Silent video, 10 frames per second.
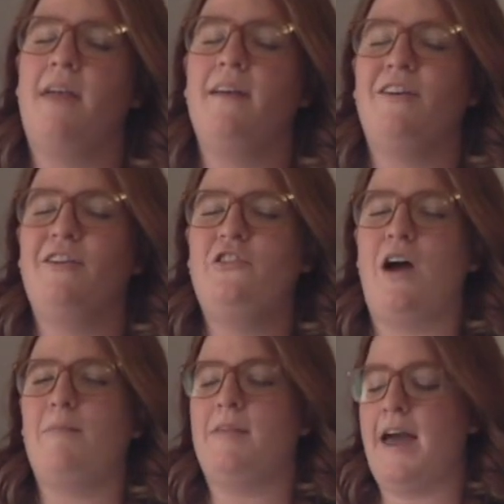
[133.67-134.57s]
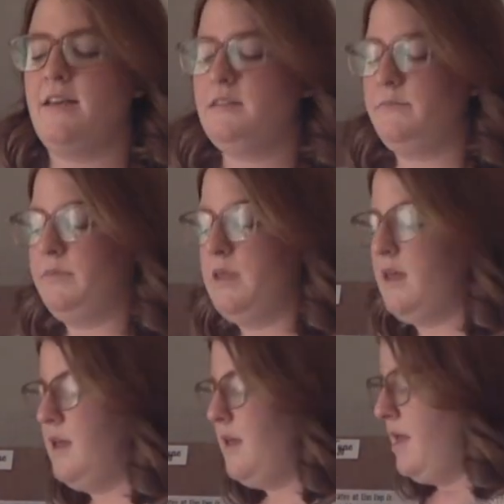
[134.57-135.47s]
Good job, class.
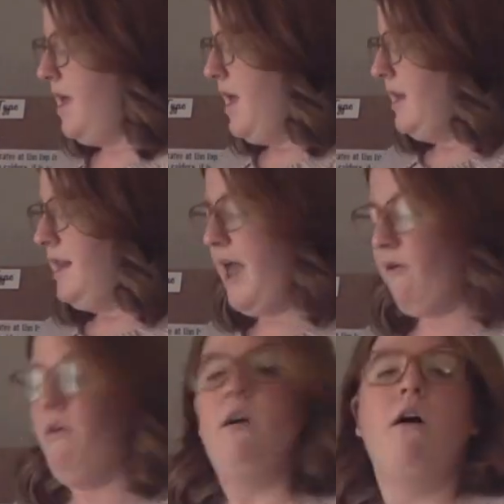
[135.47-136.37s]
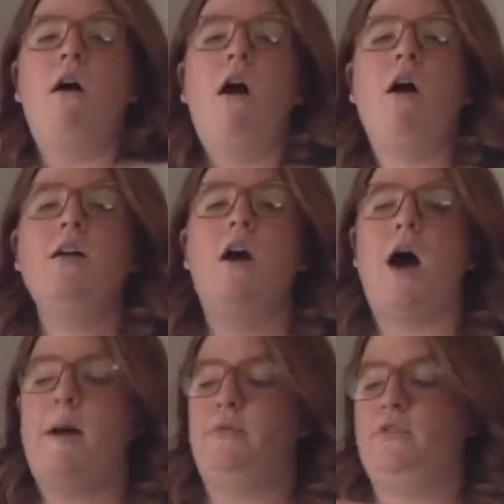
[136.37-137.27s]
Now, our
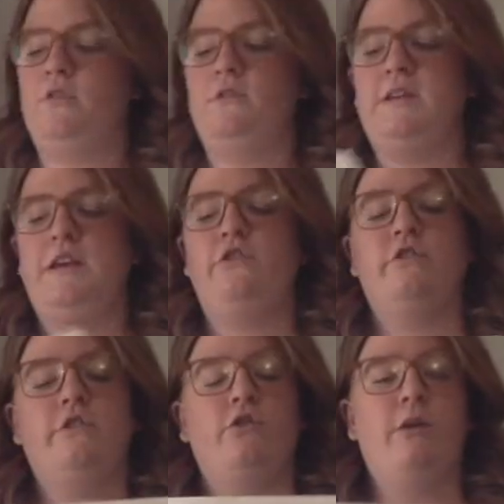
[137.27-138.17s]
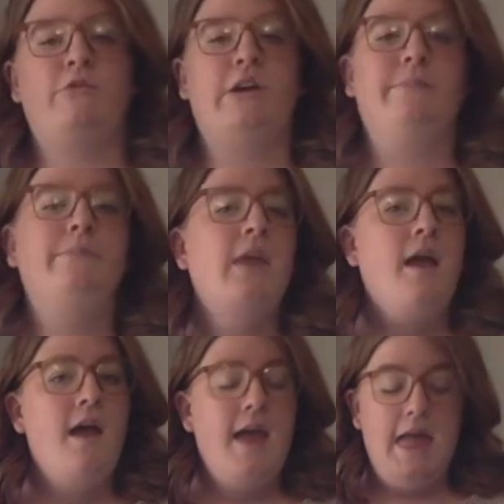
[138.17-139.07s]
optional teacher description
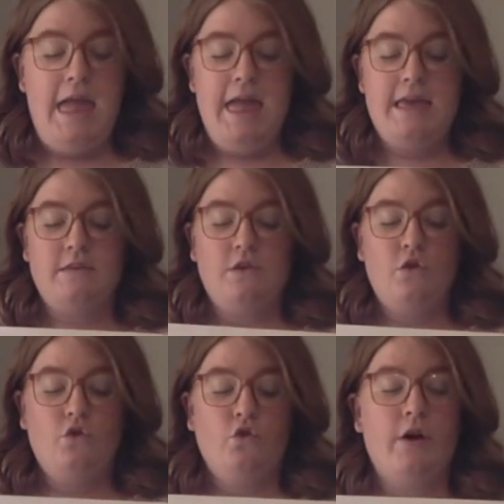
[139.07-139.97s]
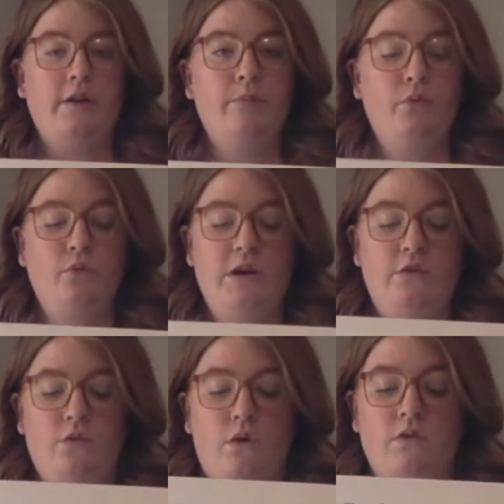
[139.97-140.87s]
is credible
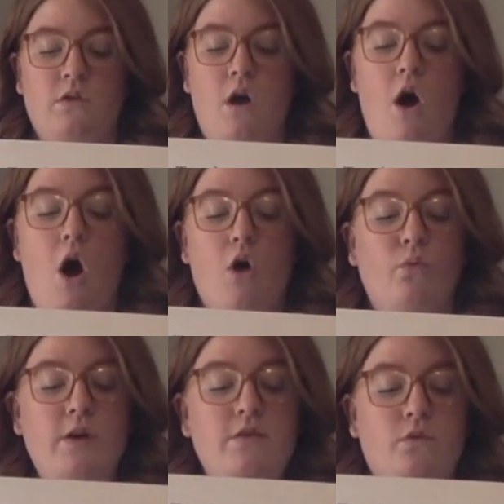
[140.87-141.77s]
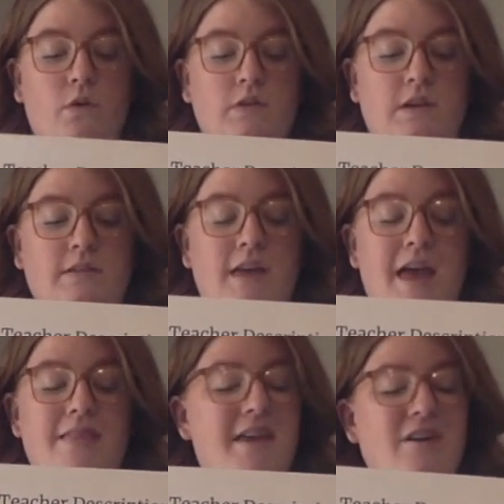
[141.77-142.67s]
resource are resources
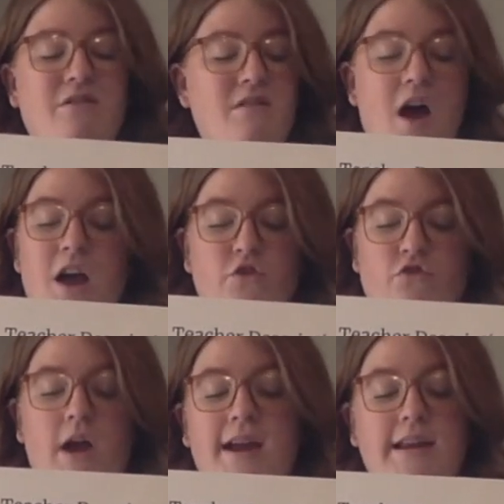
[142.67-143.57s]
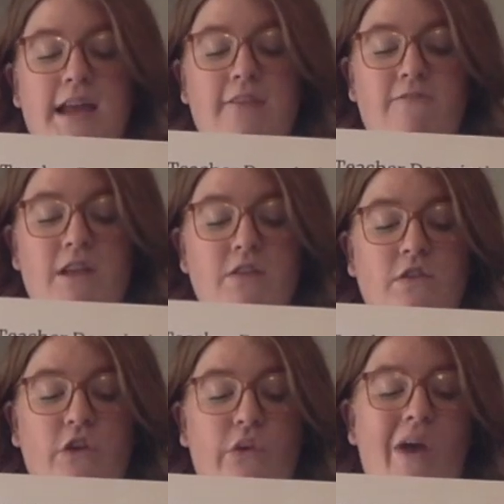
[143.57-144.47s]
that are not trying to
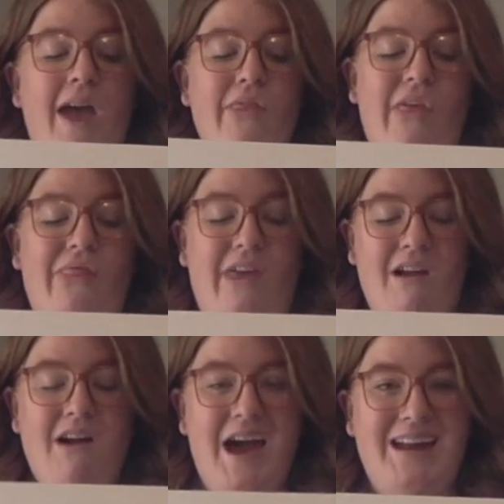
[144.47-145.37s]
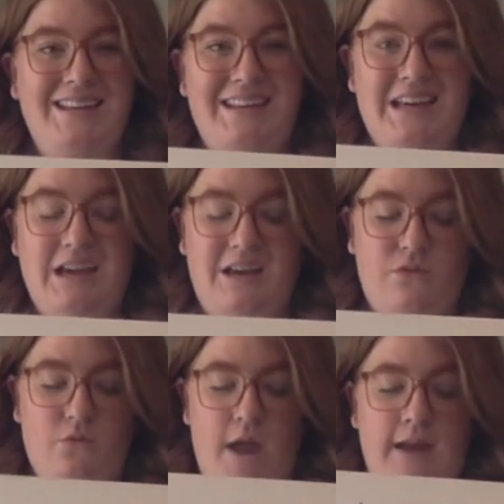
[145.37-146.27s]
convince you that their idea
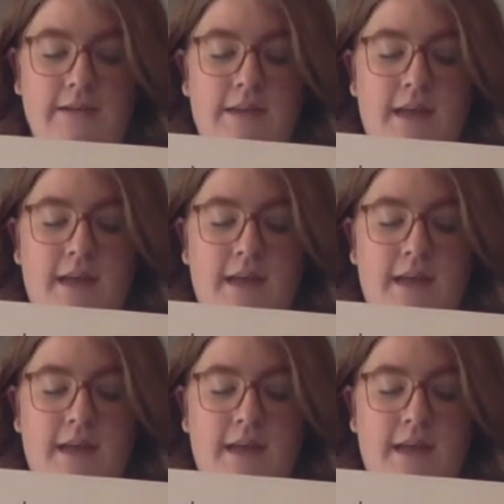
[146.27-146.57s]
is right,